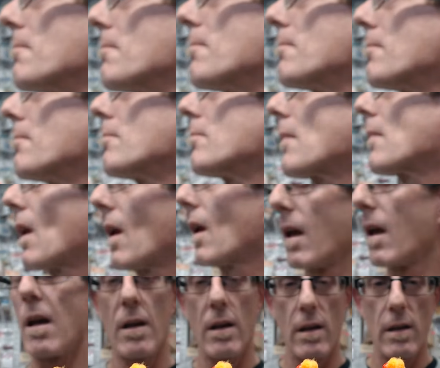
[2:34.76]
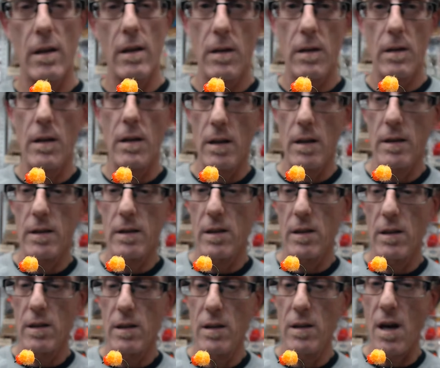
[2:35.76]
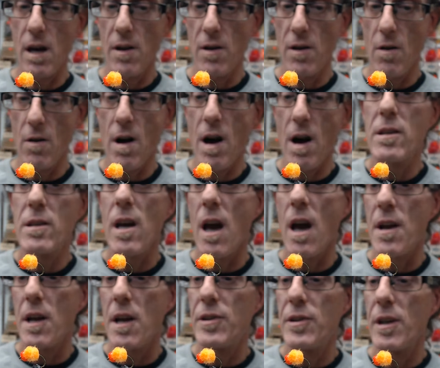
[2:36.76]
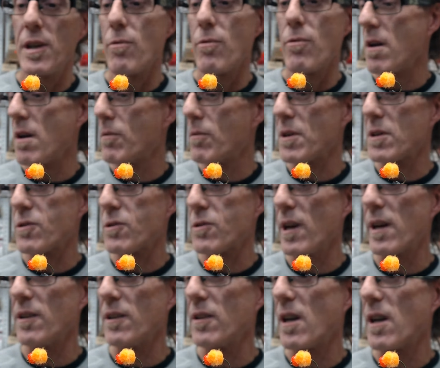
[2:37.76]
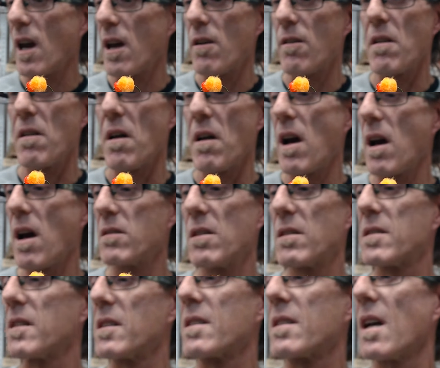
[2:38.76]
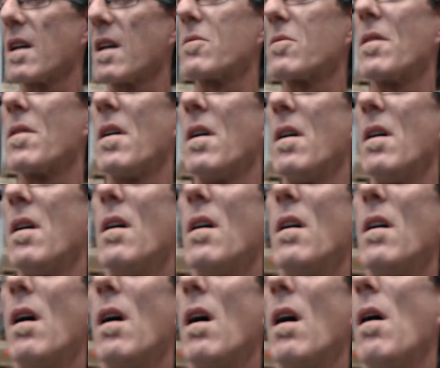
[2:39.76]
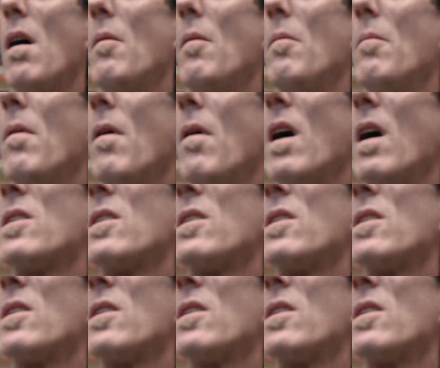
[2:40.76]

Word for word: like taking food from a baby. Yeah. No, I did, and I did run it with a strike indicator, and I had good success with it. Um, I